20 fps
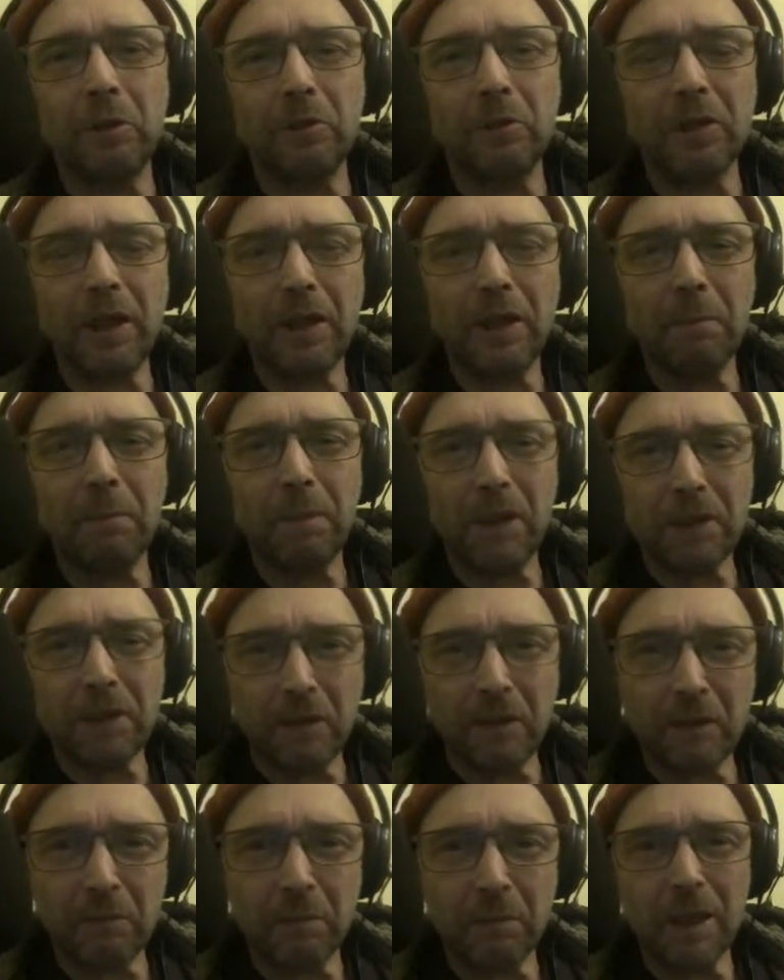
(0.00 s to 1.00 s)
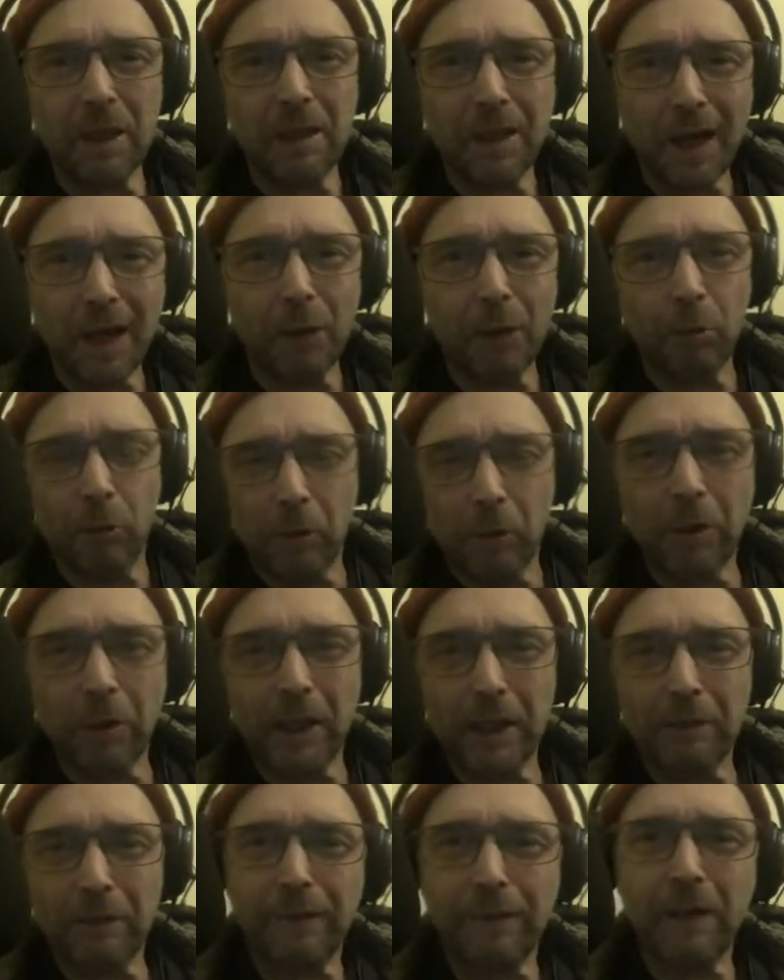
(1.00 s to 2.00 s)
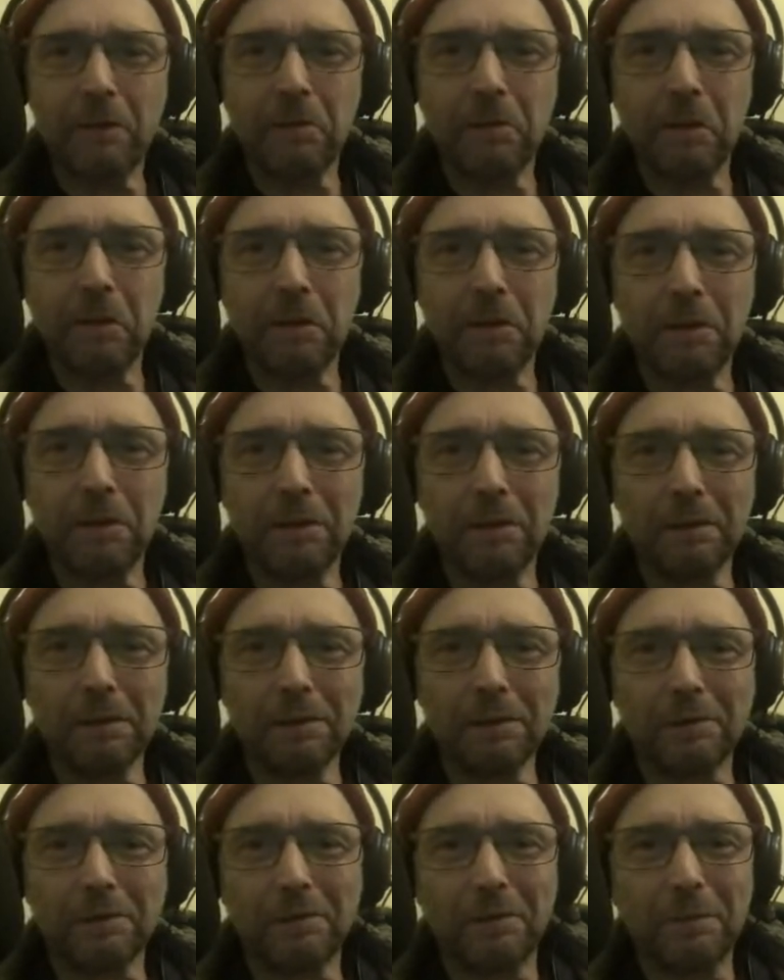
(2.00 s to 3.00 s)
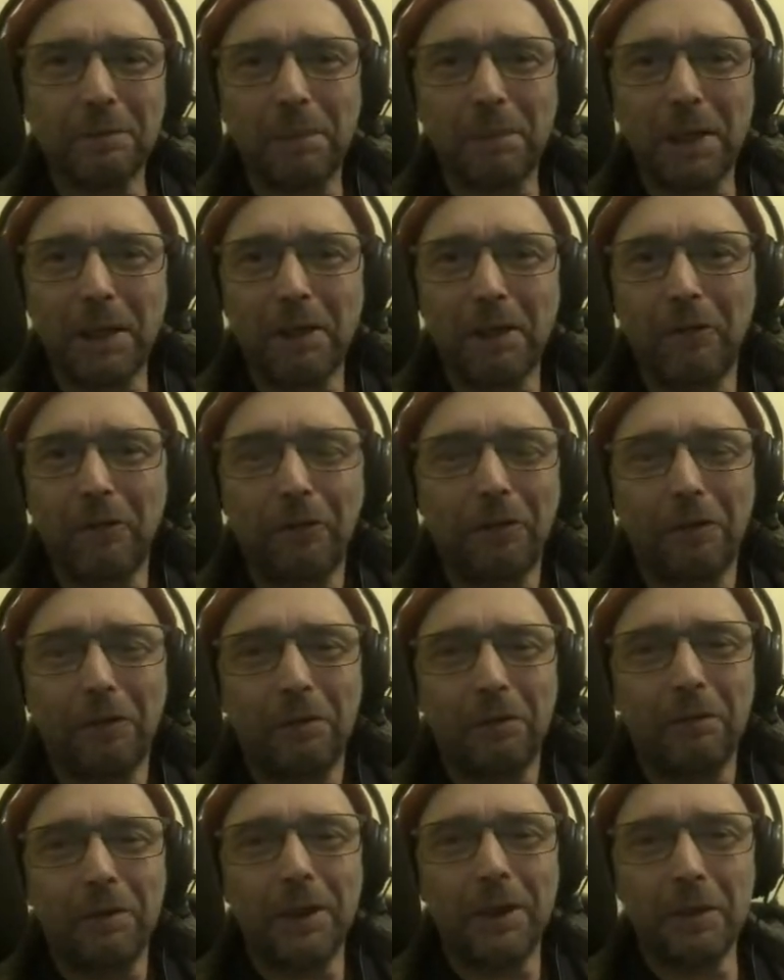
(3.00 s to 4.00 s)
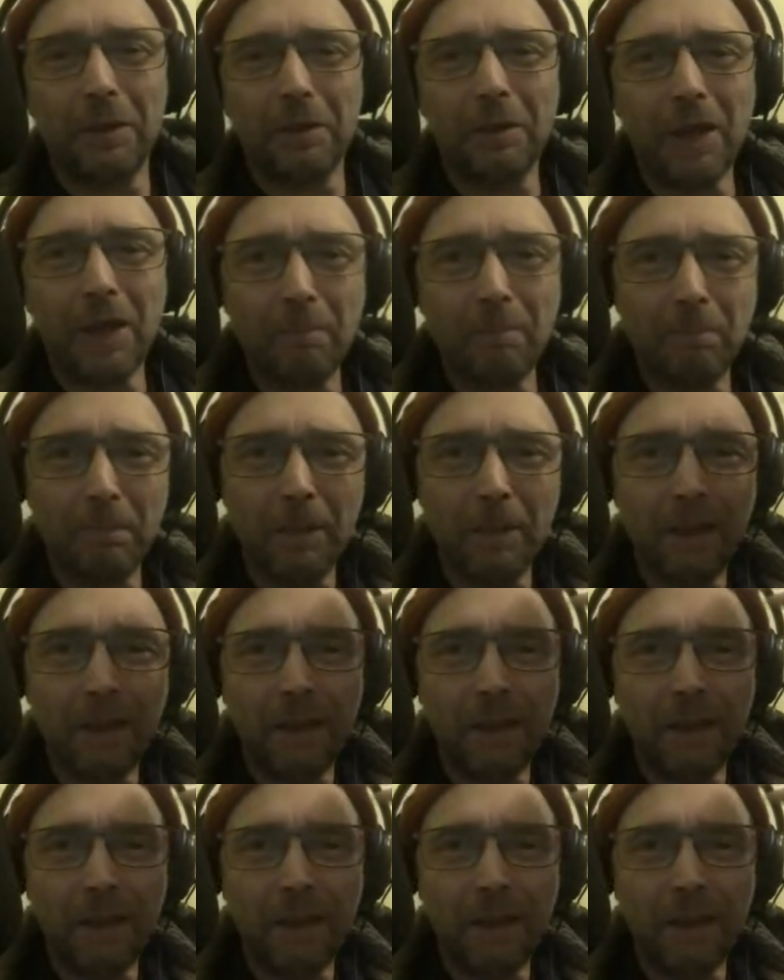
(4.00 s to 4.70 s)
you take the piss out of me, I will not get offended because I'm